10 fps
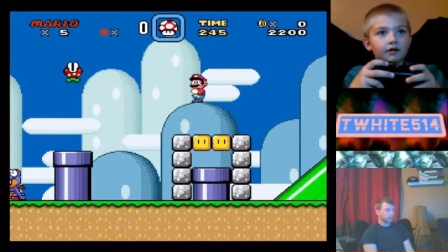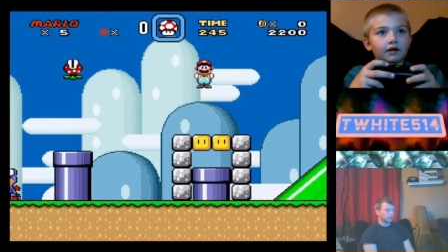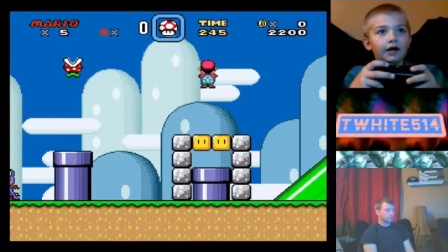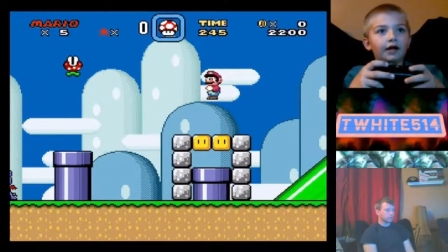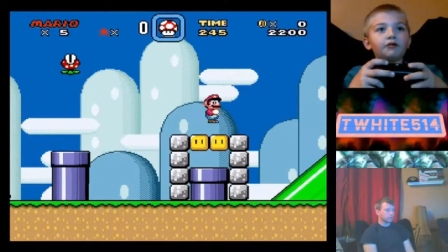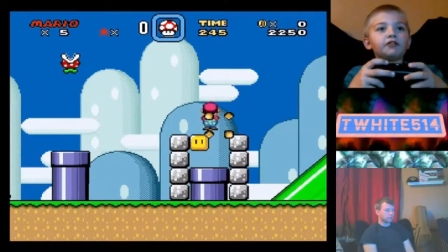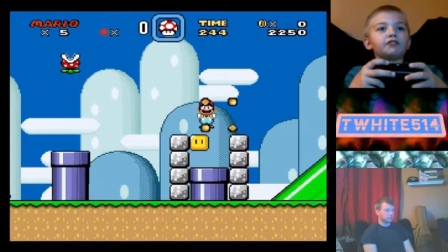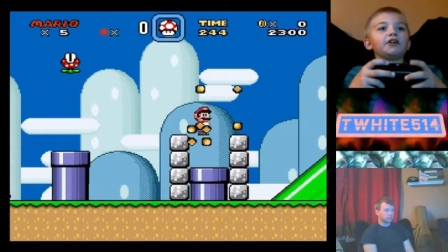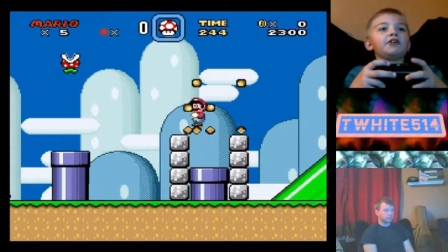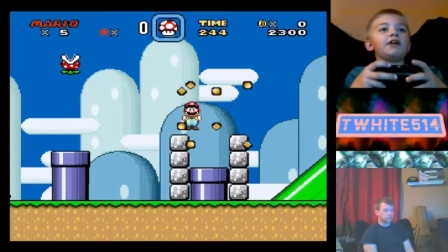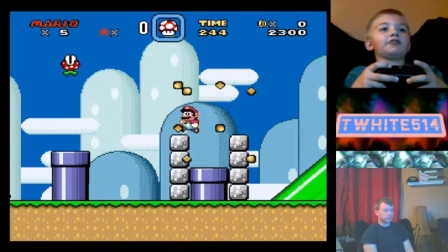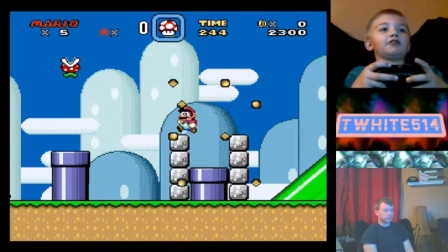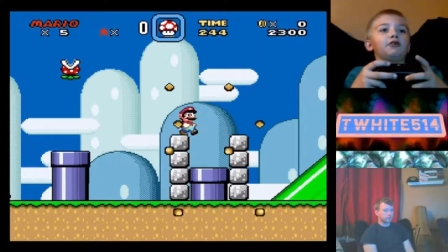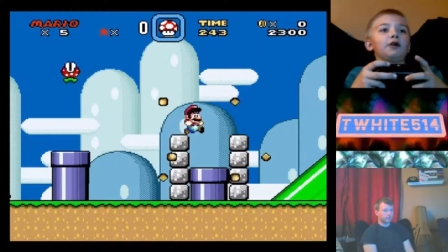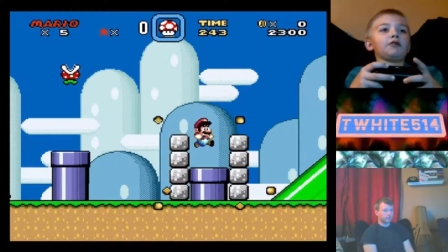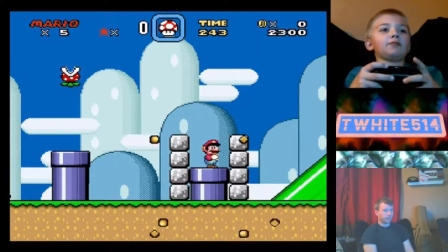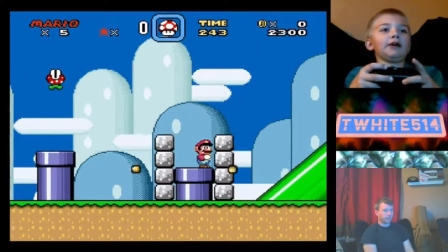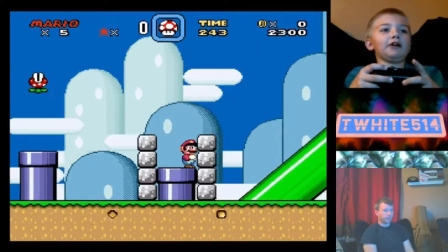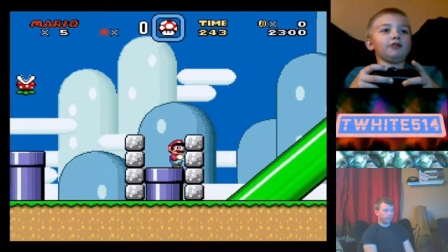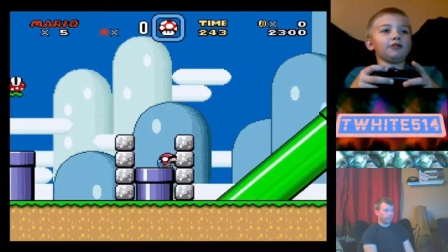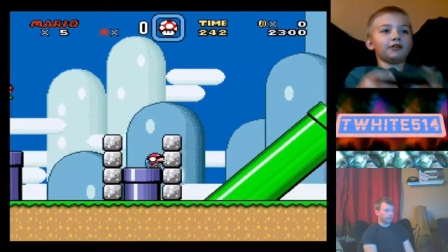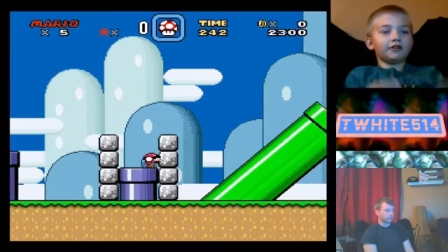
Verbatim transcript: I always thought you had to ground pound.